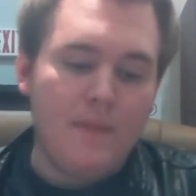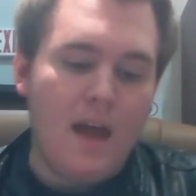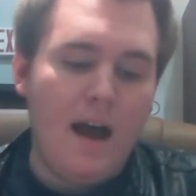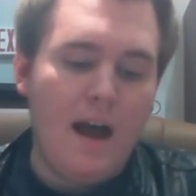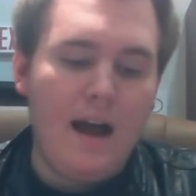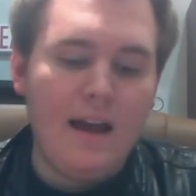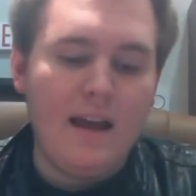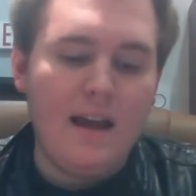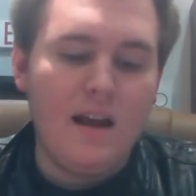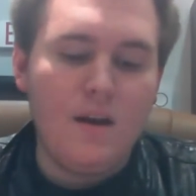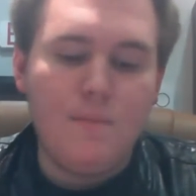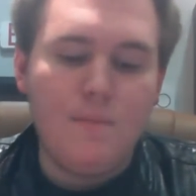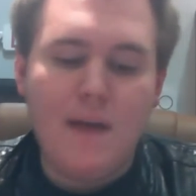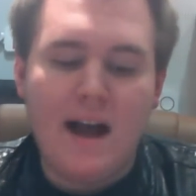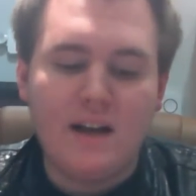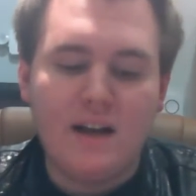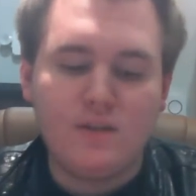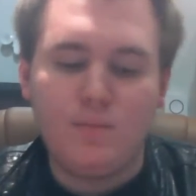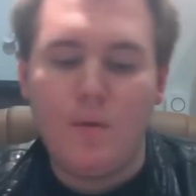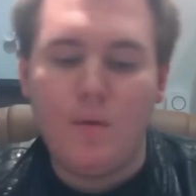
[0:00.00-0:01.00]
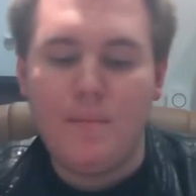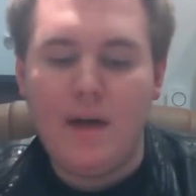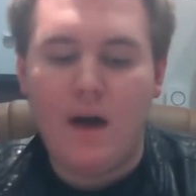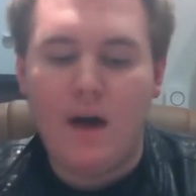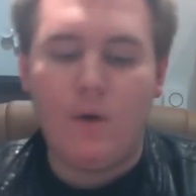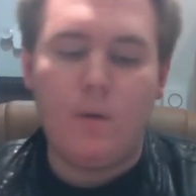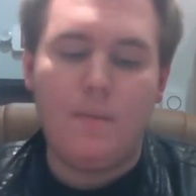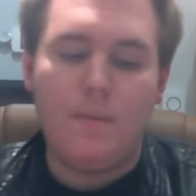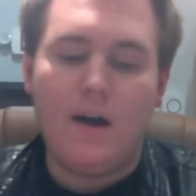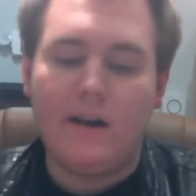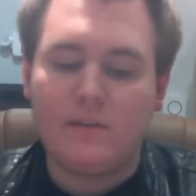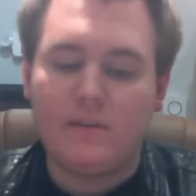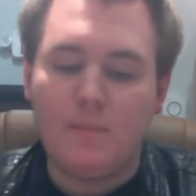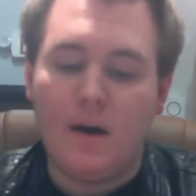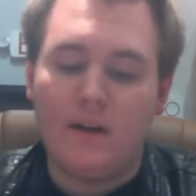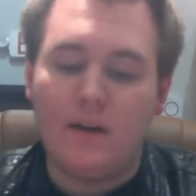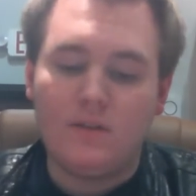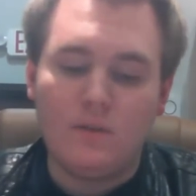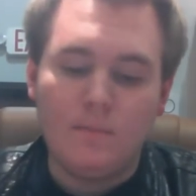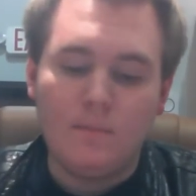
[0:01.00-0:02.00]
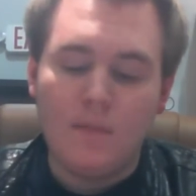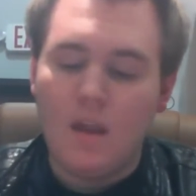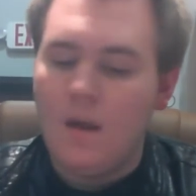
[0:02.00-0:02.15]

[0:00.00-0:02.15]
high-end maximum power box mods.